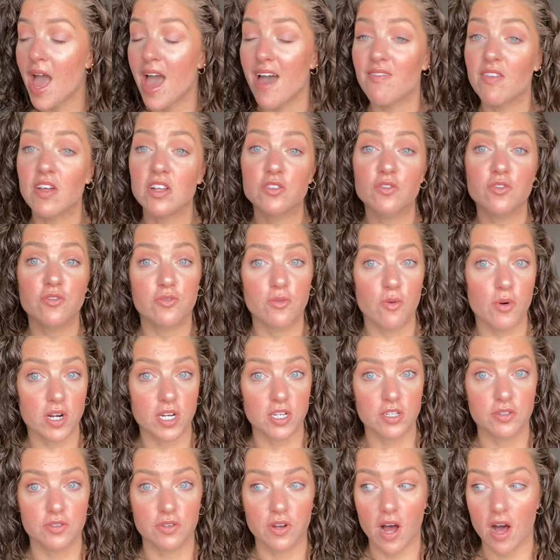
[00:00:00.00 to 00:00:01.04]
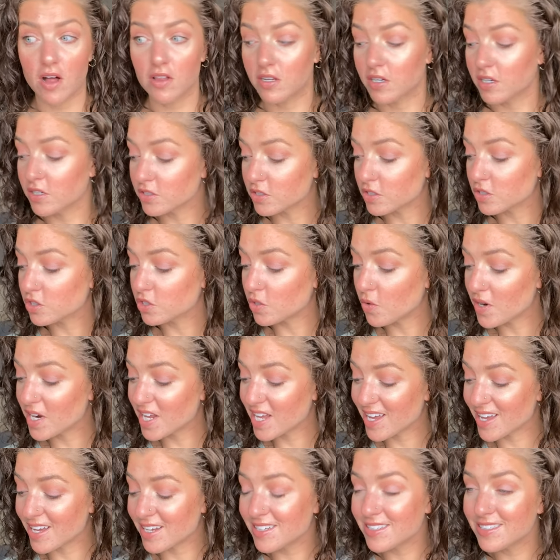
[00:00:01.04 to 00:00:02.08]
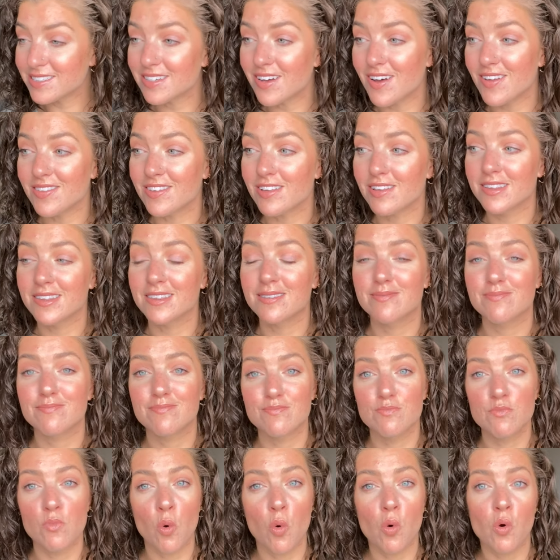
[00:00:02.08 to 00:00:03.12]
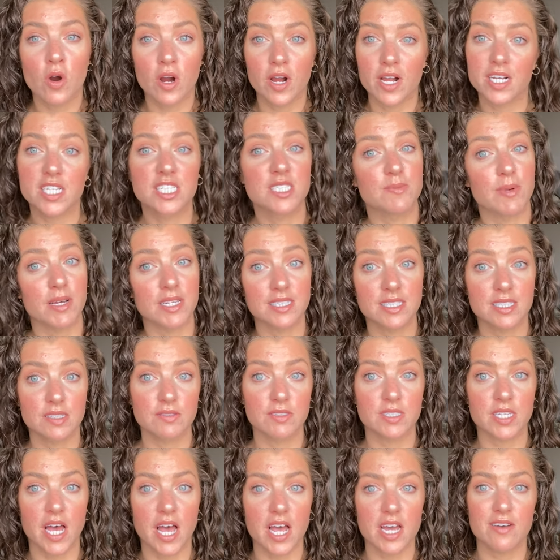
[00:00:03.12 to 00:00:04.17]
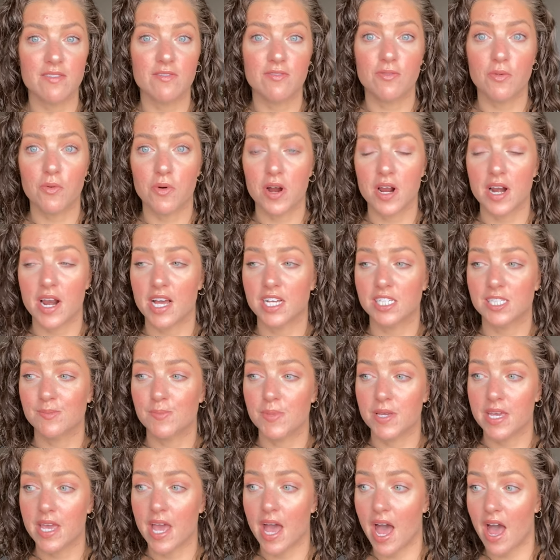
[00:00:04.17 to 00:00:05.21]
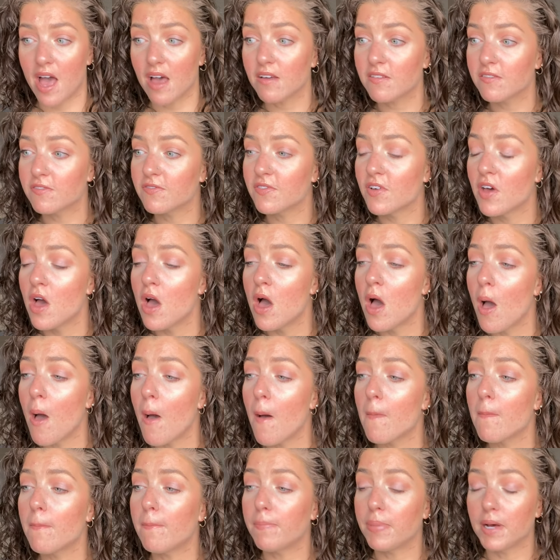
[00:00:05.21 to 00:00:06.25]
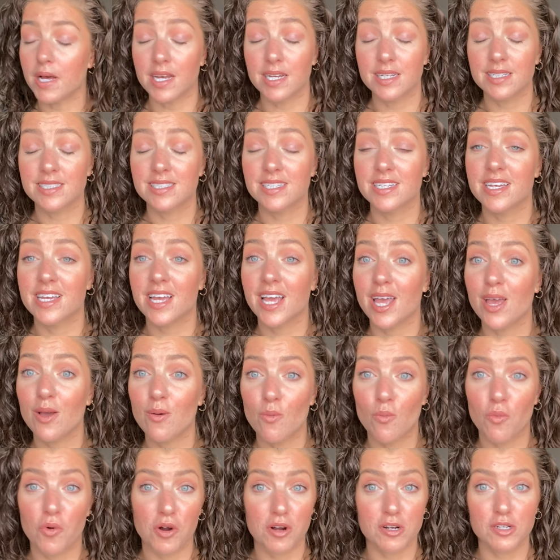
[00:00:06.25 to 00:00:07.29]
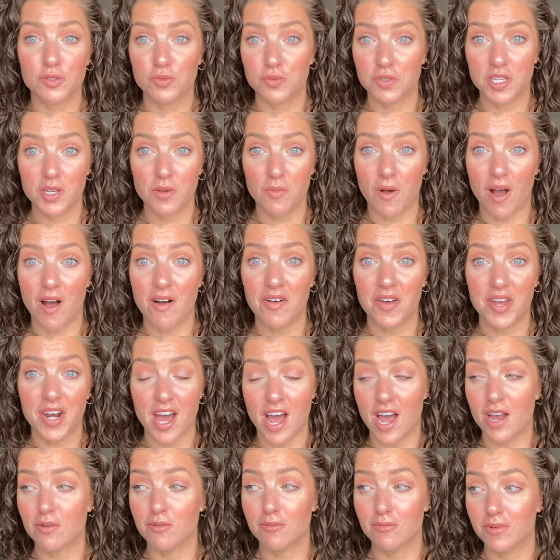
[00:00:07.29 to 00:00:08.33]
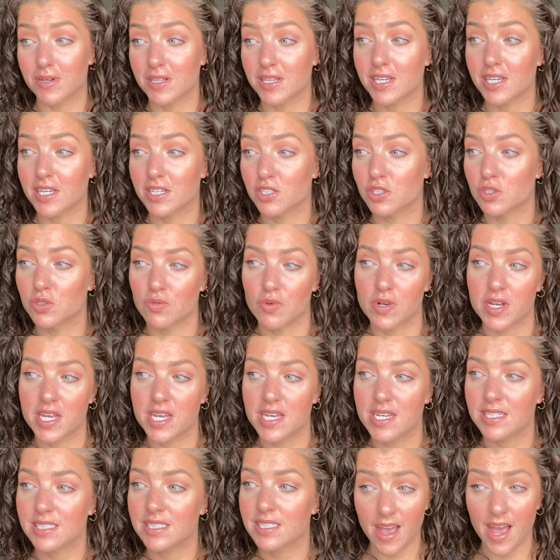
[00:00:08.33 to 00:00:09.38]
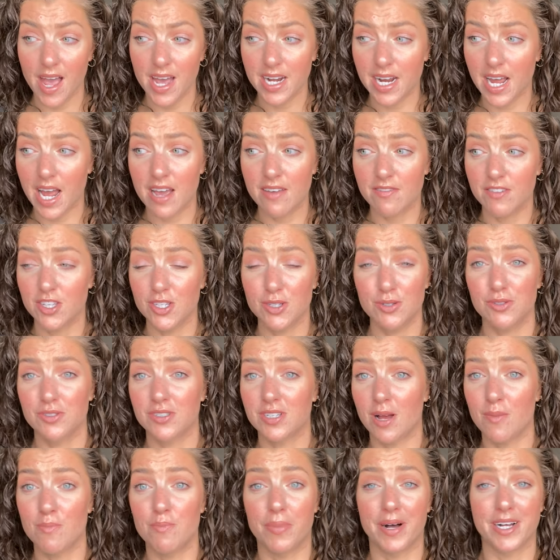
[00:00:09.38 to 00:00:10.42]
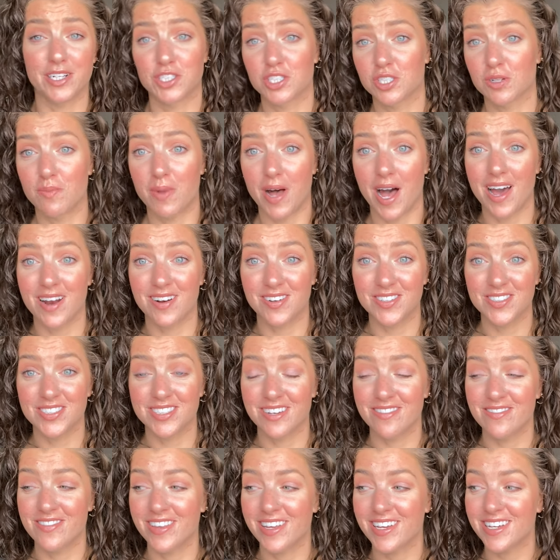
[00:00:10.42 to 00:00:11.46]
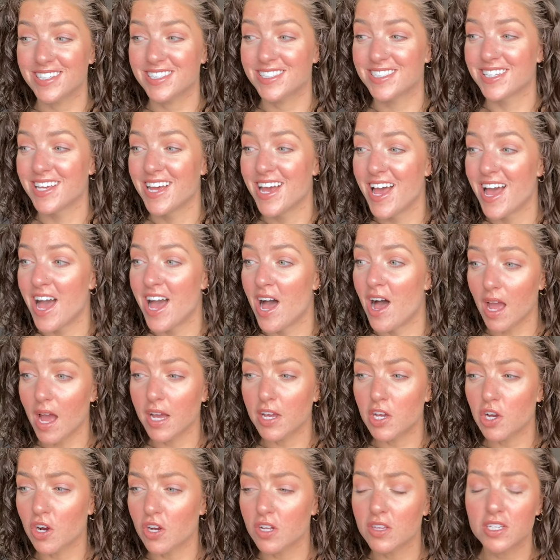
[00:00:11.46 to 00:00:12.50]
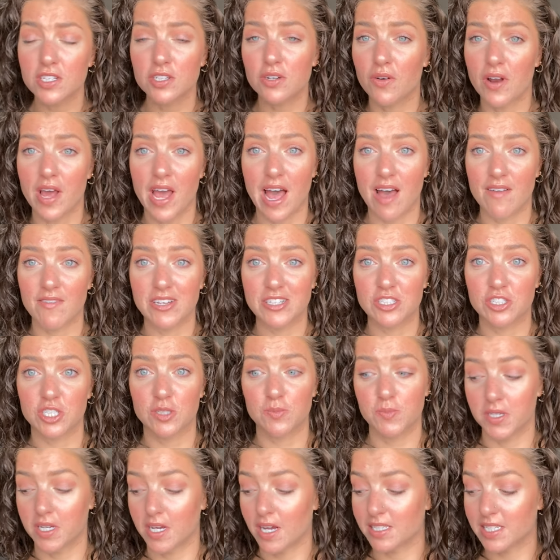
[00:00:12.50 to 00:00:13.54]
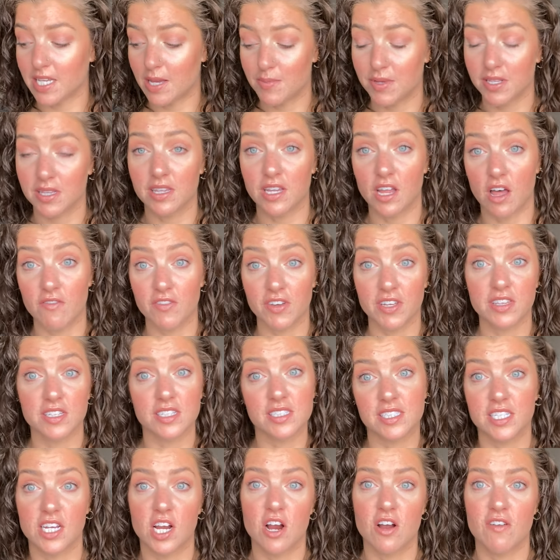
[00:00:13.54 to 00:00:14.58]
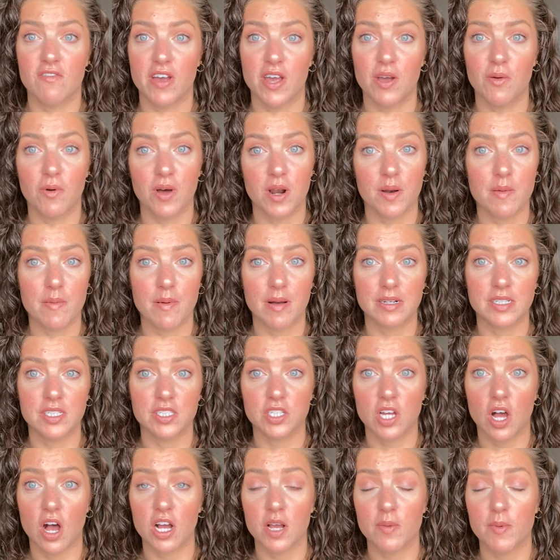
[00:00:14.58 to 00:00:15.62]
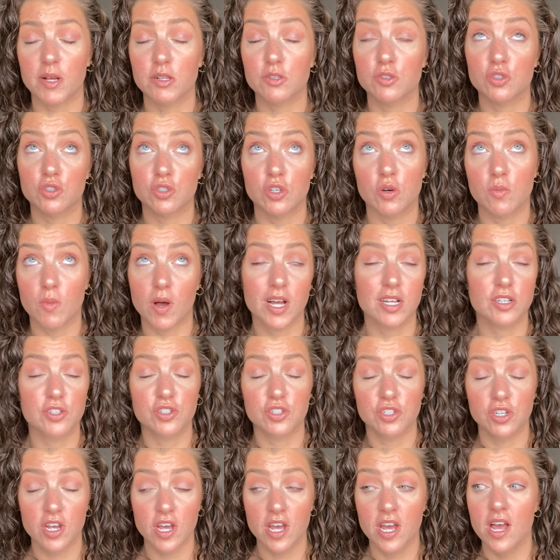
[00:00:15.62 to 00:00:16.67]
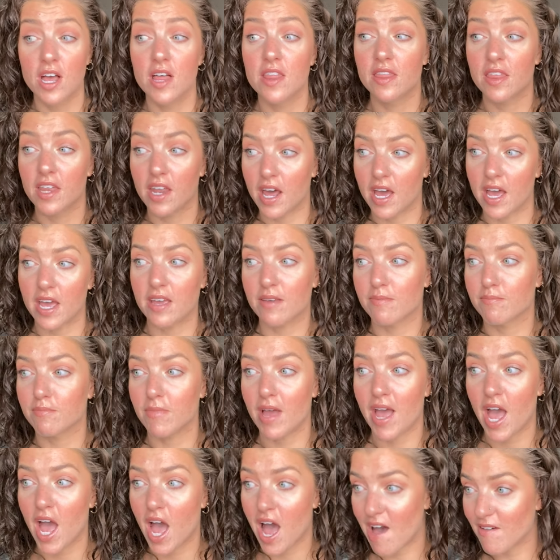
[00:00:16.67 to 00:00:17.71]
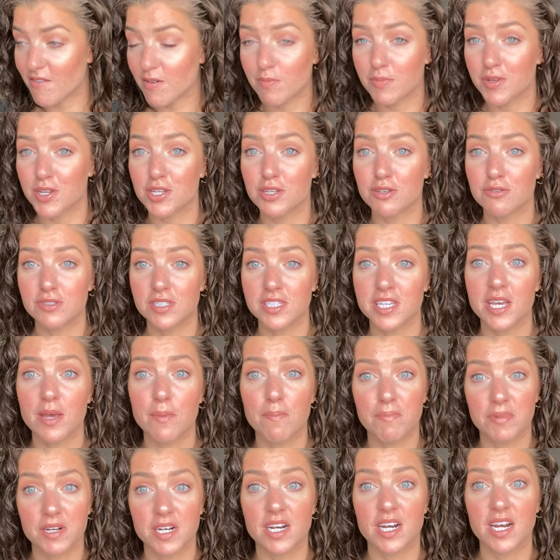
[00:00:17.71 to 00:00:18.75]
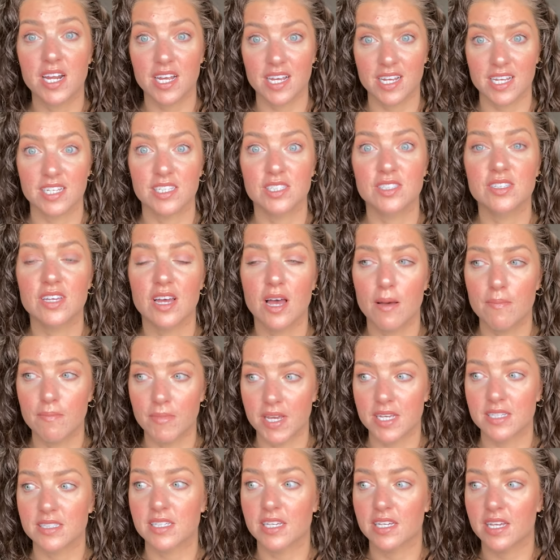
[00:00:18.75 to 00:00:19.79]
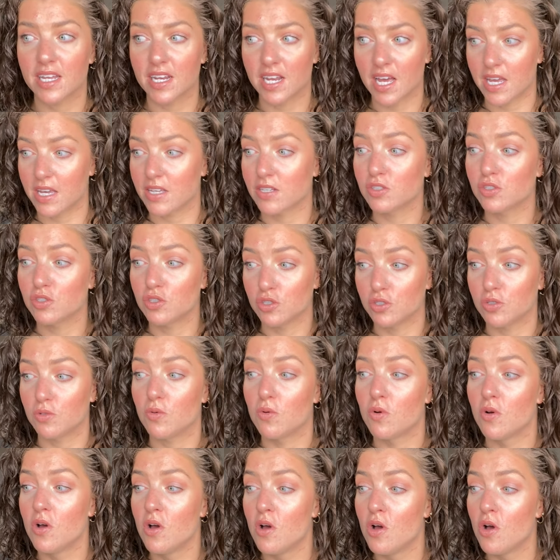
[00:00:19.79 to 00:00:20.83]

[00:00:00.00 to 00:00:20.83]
and that's forty-two dollars. So it is on the more expensive side for an S P F, but it works really well and I really enjoy it. And I've used a bunch of bottles of this. I currently don't have it just because I've been loving the CeraVe one I'm about to talk about so much that I haven't been using it, but it is amazing and I do